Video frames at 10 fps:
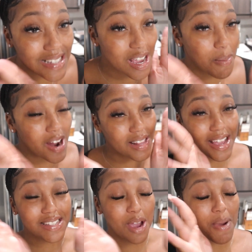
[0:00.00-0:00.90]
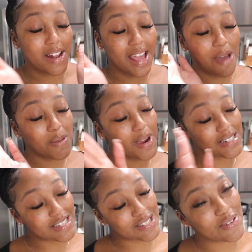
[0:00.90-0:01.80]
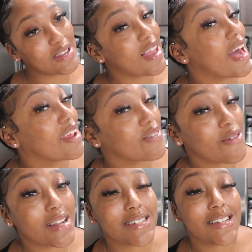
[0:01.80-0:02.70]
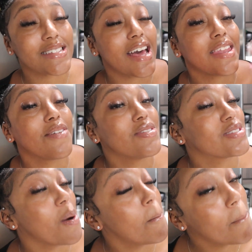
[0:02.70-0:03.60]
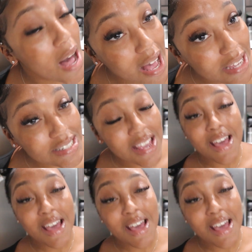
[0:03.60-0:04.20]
It's her birthday. It's her birthday. Happy birthday to Alanna. If you're watching this, I love you so much.